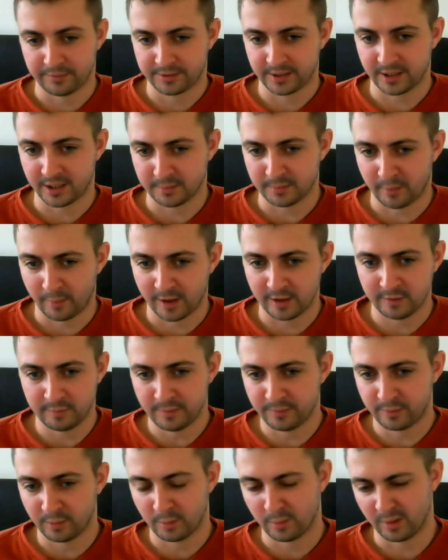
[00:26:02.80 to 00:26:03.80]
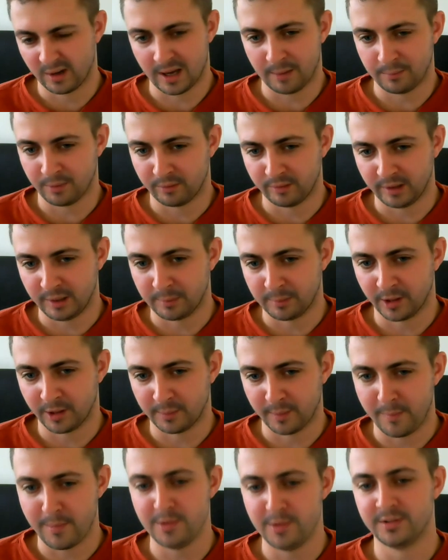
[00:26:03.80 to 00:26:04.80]
said to my wife before, well, I'm not really bothered
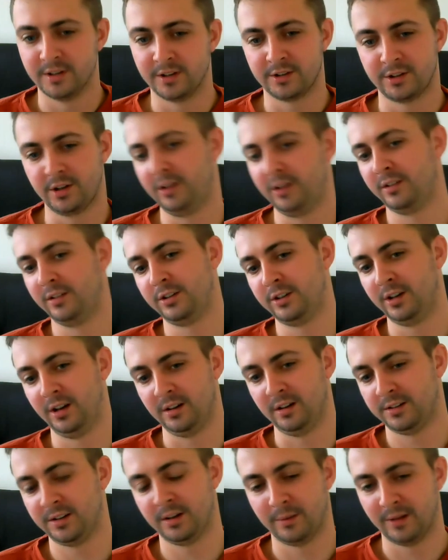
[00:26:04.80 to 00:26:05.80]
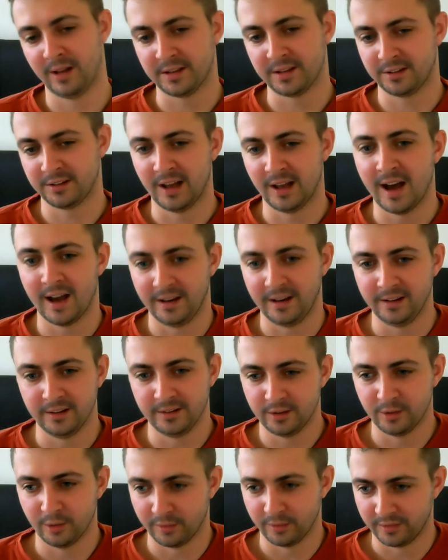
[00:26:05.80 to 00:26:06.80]
about music, she'll say, well, that's a lie.
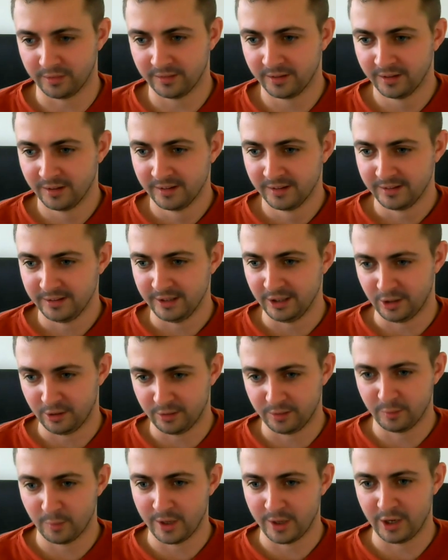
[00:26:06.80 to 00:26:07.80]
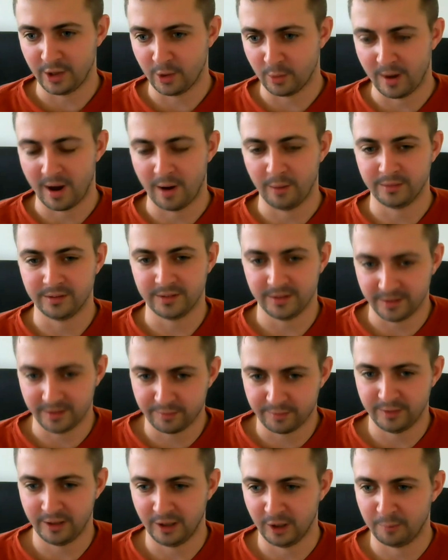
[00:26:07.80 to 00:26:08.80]
You know, when you go out, you
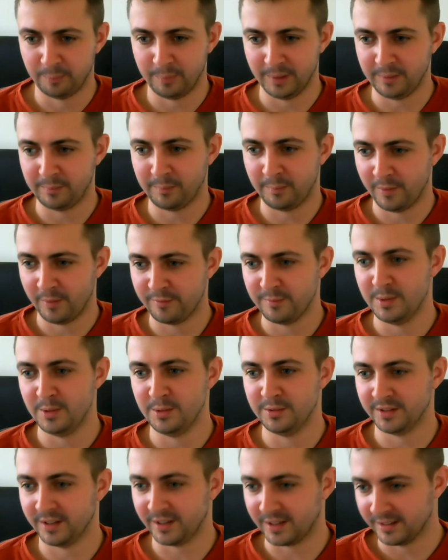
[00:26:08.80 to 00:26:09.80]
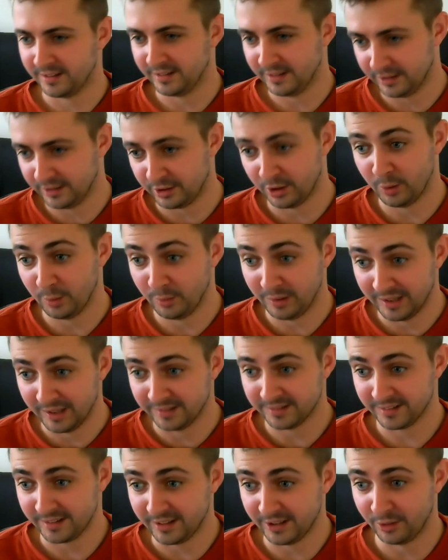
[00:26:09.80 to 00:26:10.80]
feel upbeat with music, and you do
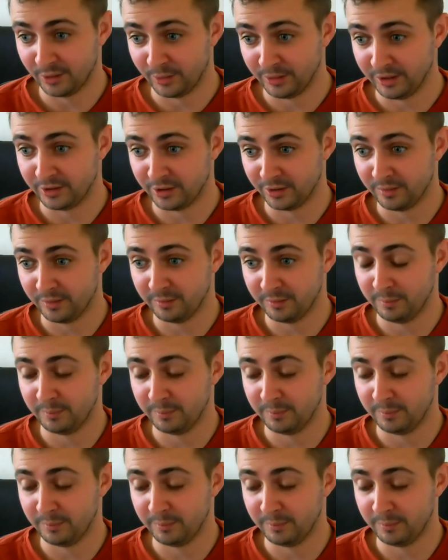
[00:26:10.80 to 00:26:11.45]
listen. You know, you do.